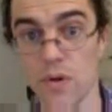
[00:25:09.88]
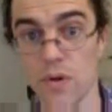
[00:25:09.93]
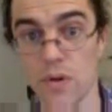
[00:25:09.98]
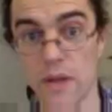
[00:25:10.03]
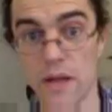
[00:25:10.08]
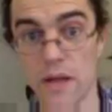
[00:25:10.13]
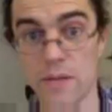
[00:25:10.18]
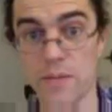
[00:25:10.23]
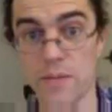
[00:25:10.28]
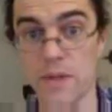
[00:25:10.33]

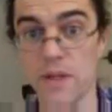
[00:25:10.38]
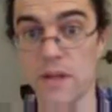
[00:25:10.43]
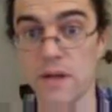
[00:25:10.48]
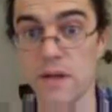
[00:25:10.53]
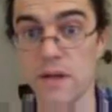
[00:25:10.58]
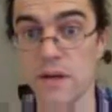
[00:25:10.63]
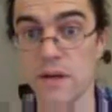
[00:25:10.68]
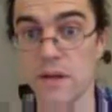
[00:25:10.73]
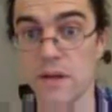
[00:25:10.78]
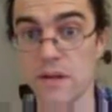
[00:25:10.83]
that'd be
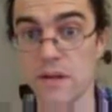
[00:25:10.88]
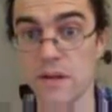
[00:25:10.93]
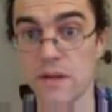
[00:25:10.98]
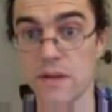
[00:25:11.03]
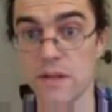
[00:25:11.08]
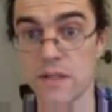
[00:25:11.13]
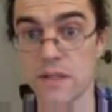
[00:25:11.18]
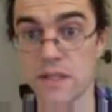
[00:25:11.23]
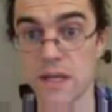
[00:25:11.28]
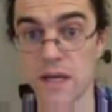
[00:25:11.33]
the
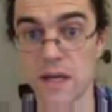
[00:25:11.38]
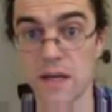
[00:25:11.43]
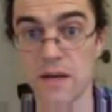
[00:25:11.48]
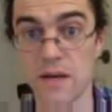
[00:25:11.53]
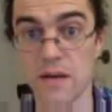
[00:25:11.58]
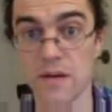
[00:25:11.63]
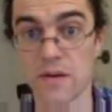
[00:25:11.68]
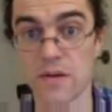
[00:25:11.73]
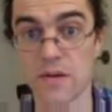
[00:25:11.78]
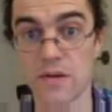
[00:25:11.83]

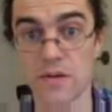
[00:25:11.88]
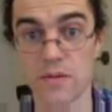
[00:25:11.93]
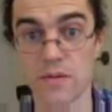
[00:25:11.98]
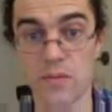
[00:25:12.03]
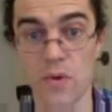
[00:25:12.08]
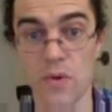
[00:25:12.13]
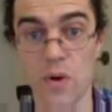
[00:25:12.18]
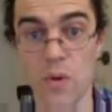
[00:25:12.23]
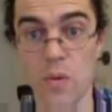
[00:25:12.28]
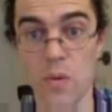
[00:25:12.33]
second
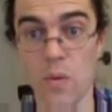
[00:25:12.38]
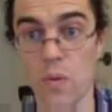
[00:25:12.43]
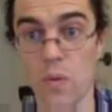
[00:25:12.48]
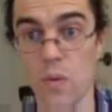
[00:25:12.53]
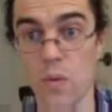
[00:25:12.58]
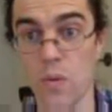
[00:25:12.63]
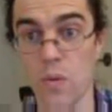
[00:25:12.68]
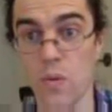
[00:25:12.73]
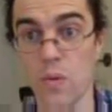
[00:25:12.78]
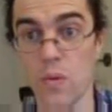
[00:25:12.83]
row.
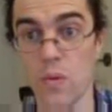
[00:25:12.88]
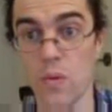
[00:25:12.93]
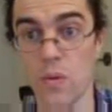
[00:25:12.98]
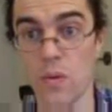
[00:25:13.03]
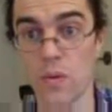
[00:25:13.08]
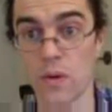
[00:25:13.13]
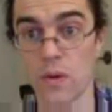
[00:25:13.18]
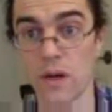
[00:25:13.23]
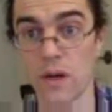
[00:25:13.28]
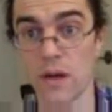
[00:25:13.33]

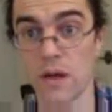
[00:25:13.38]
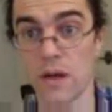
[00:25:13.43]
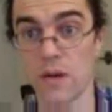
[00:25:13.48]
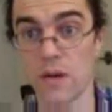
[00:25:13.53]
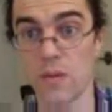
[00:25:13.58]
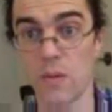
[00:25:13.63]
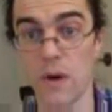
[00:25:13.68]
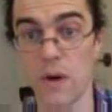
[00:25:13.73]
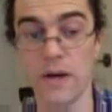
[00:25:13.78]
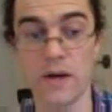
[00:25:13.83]
Okay.
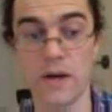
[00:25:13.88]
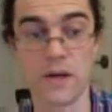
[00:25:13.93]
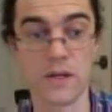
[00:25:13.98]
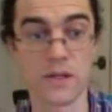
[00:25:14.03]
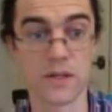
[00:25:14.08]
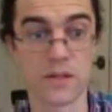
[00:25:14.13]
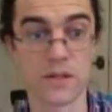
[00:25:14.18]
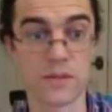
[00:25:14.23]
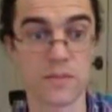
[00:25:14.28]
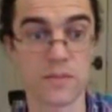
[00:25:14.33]
YR
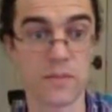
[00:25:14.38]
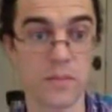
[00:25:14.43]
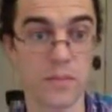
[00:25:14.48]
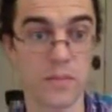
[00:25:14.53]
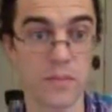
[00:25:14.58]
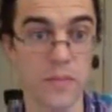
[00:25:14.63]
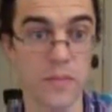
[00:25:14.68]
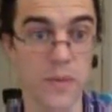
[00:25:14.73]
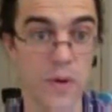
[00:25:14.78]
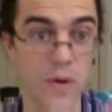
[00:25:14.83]
just
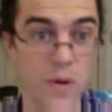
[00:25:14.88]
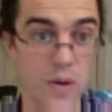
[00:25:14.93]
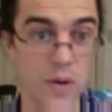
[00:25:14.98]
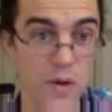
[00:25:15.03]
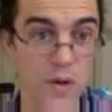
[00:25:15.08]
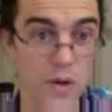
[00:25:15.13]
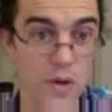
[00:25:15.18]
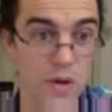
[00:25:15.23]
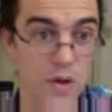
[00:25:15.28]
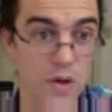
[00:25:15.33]

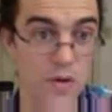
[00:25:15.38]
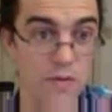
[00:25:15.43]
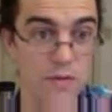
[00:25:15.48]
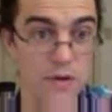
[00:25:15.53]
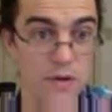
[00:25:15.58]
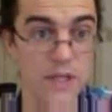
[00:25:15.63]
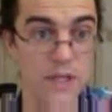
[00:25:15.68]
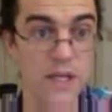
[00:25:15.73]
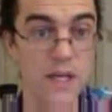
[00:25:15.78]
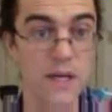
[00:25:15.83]

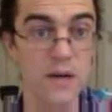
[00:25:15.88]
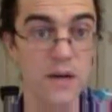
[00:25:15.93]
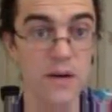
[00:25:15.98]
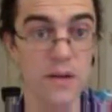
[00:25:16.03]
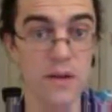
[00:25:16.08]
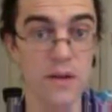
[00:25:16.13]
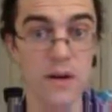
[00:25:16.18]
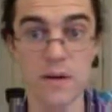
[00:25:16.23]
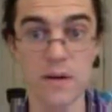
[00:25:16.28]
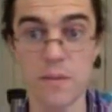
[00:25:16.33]
for year
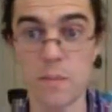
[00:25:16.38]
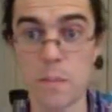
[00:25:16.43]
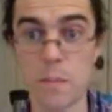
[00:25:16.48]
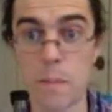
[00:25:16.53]
there.